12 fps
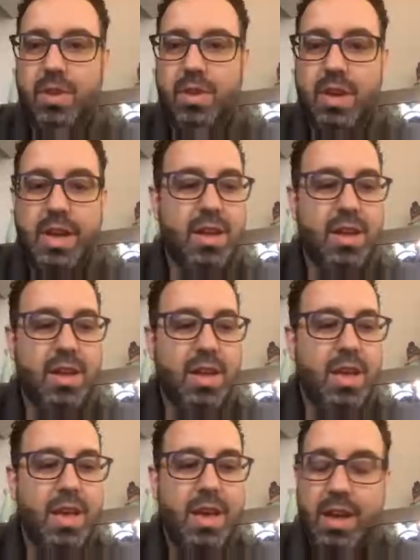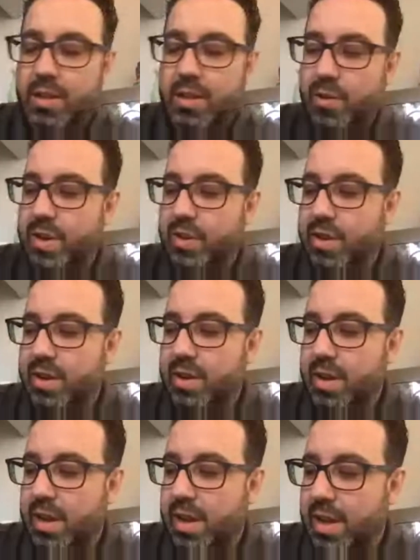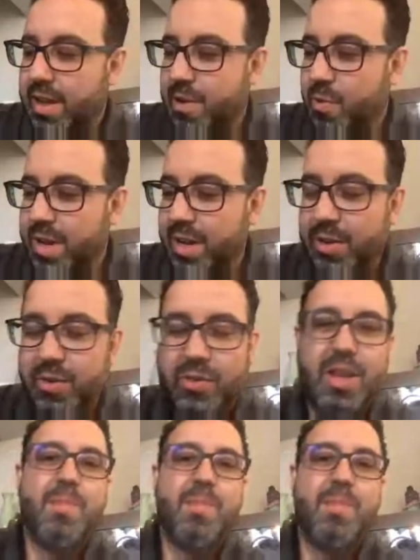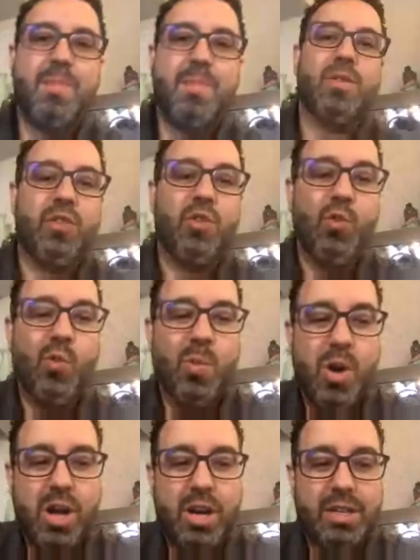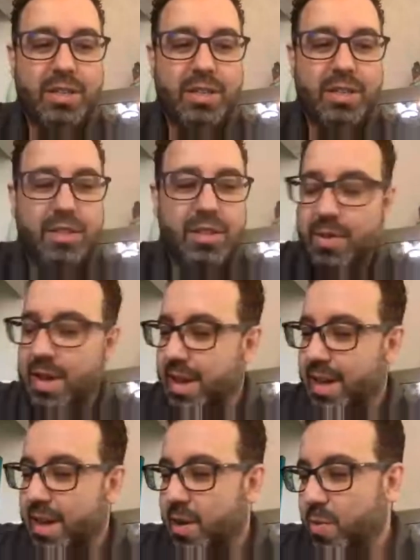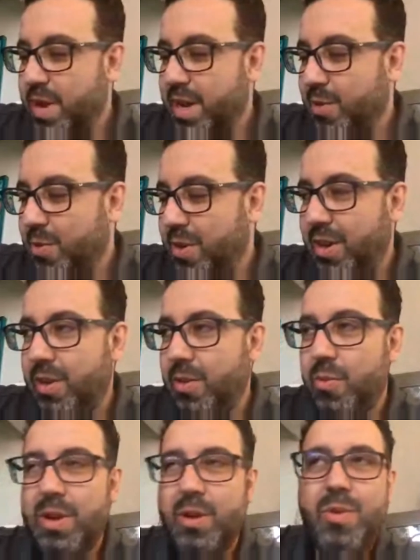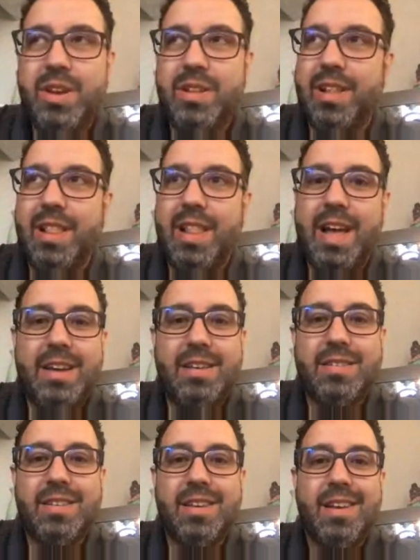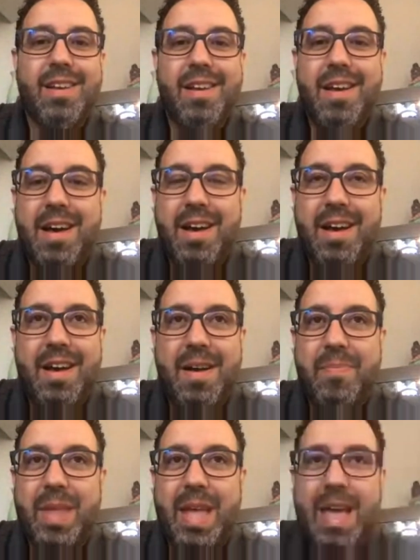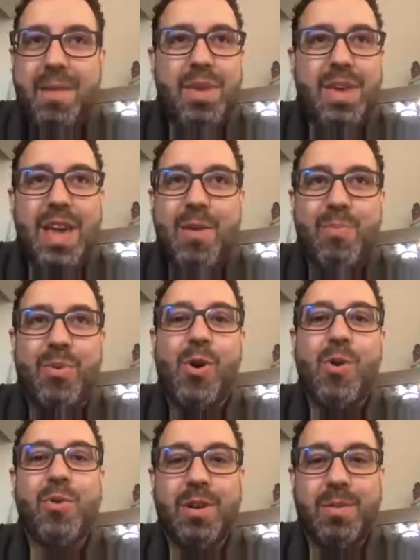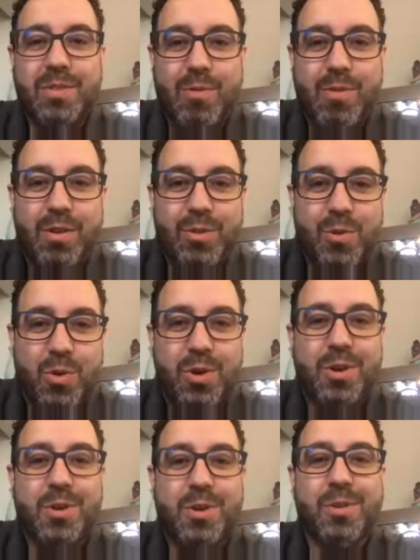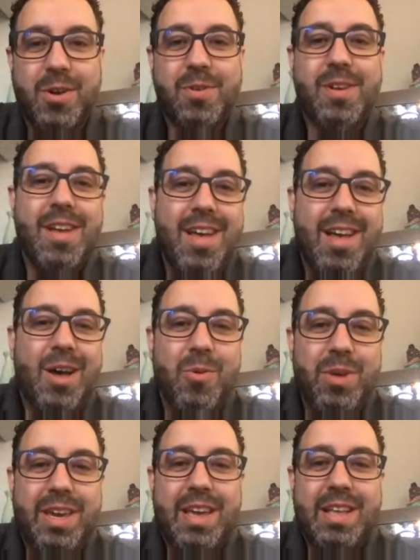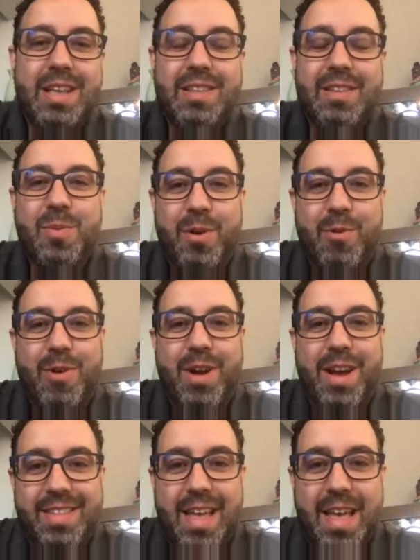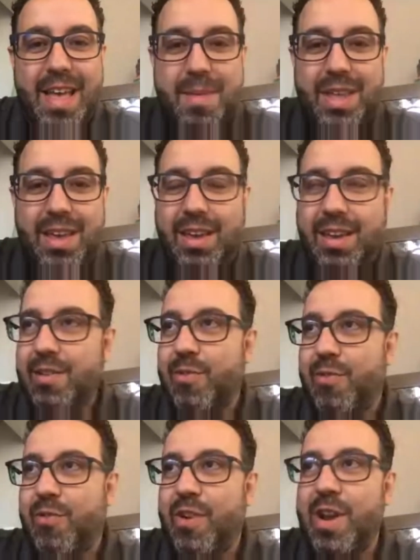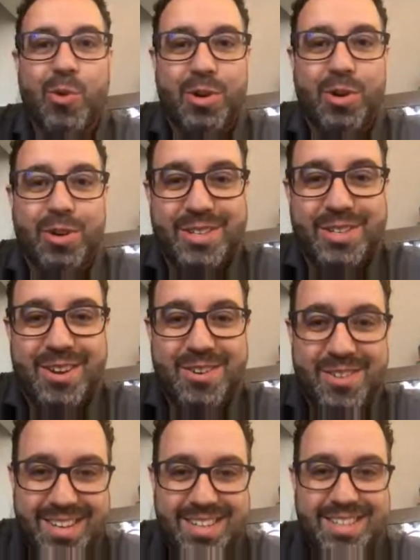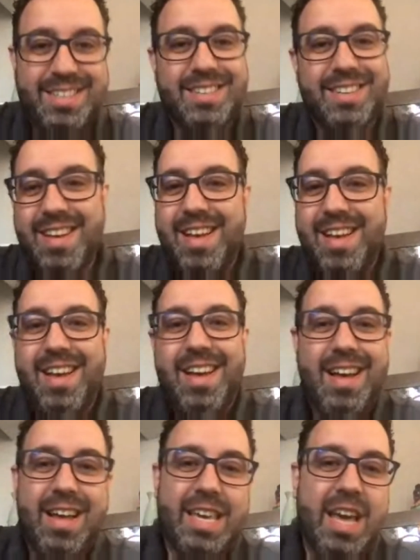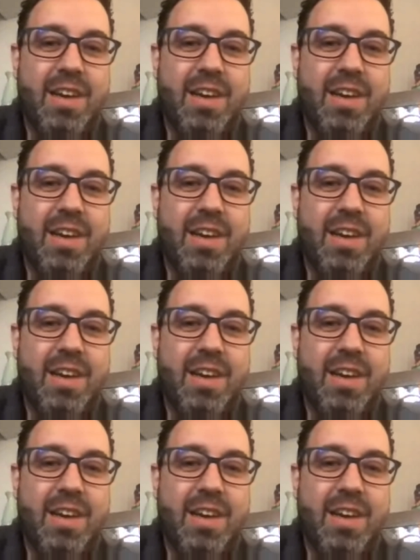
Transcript: Yeah. And Christer, uh, when you say about two boxes, no, uh, when we when we analyze um, MBA programs around the world, no, uh, we can summarize them in frameworks. No, it's mm. uh, yes.